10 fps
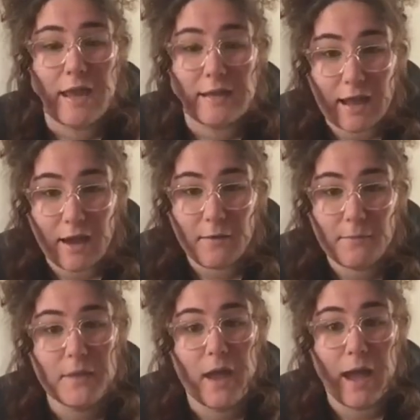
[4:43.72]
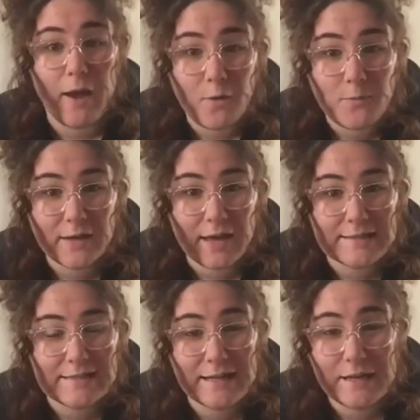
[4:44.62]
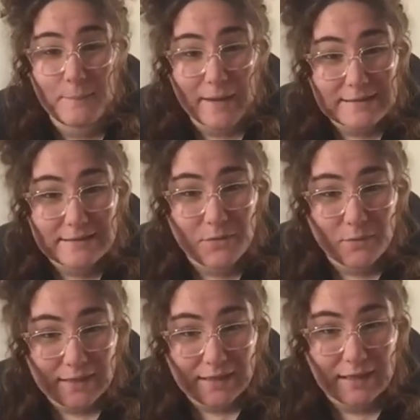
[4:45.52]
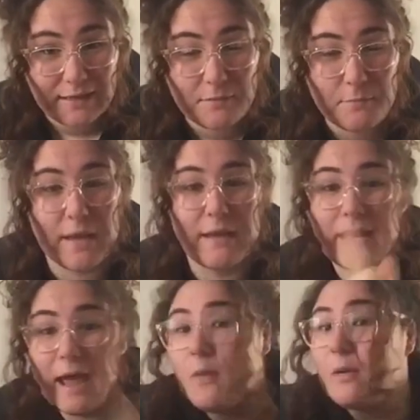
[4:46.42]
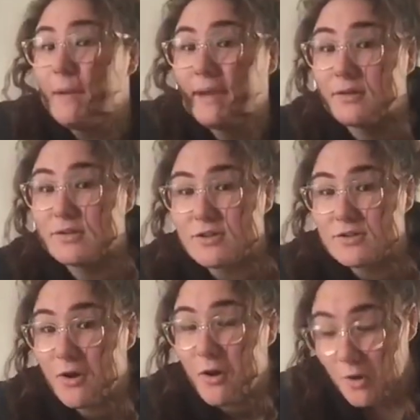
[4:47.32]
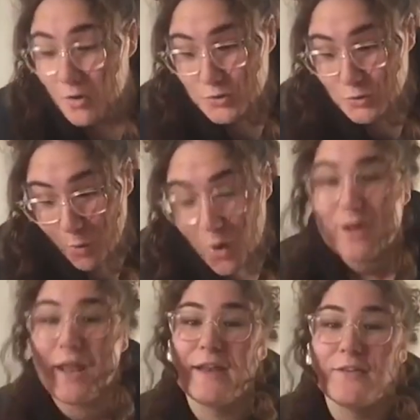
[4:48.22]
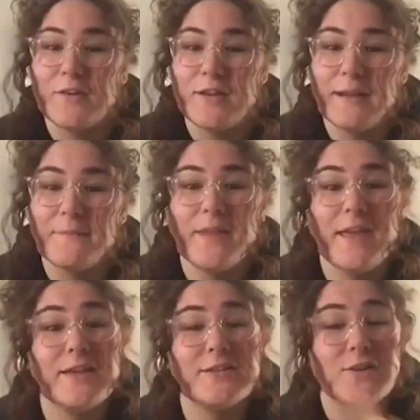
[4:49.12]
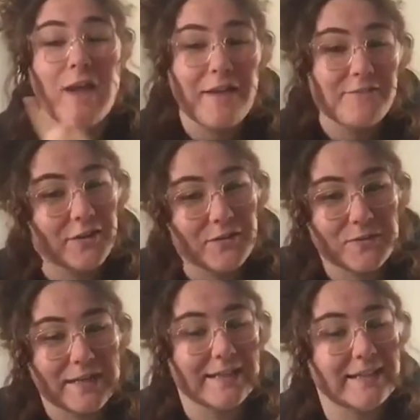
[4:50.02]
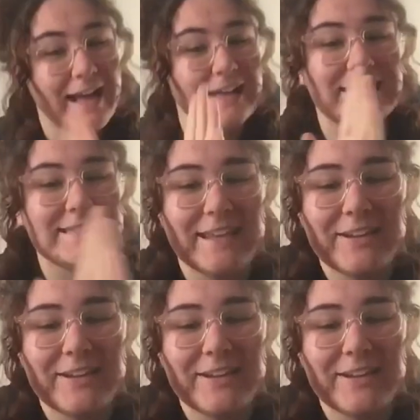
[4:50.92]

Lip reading: Now, I hope you guys had an amazing weekend, but now we're back onto online learning, so have a good week, and ka kite,